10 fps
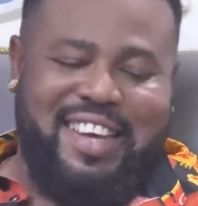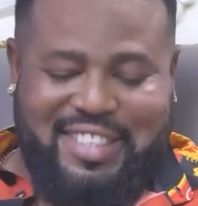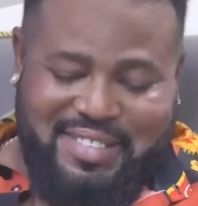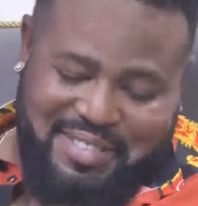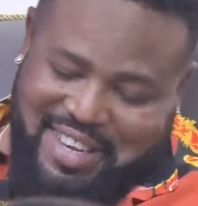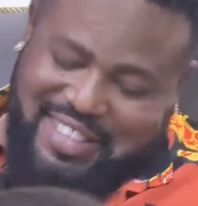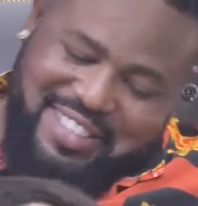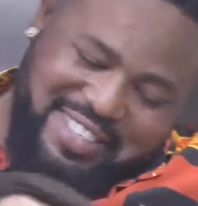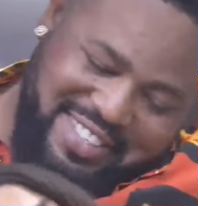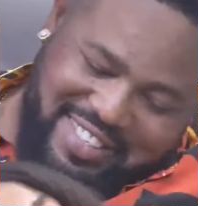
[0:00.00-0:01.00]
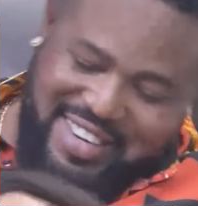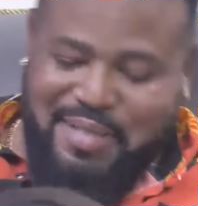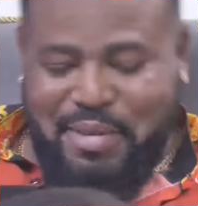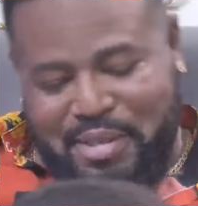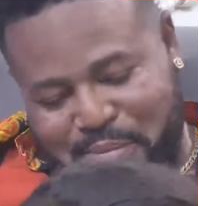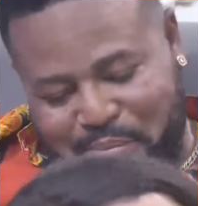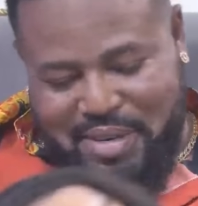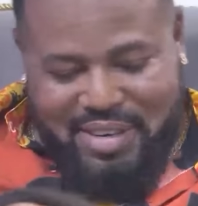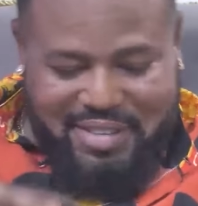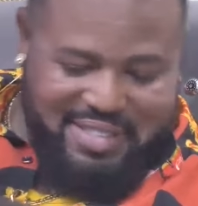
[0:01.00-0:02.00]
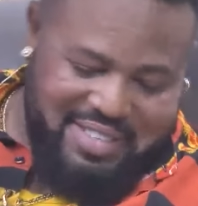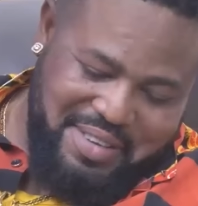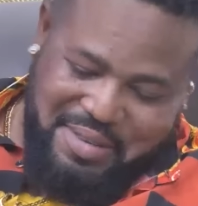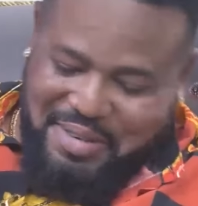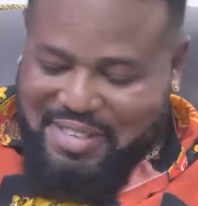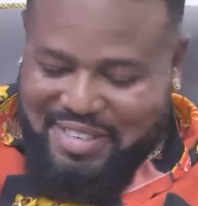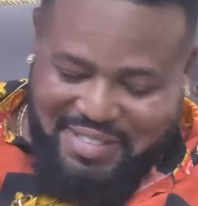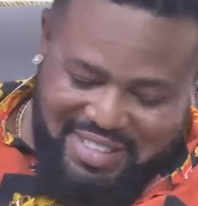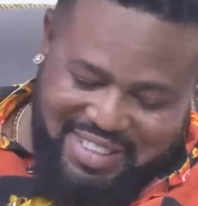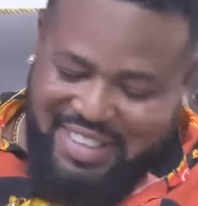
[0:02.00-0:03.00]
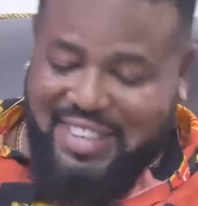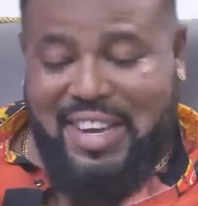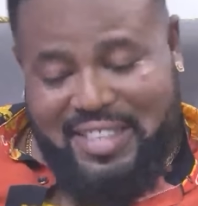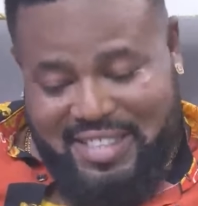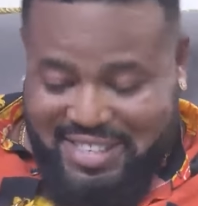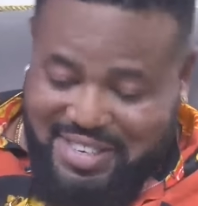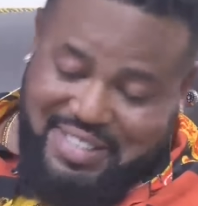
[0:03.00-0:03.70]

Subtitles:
You know, sometimes it just allows me to browse the whole of the, yes,